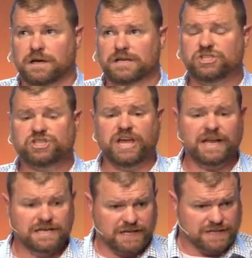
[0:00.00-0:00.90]

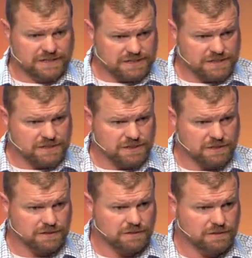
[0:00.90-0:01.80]
agendas
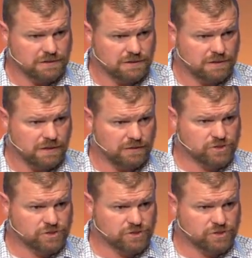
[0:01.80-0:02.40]
of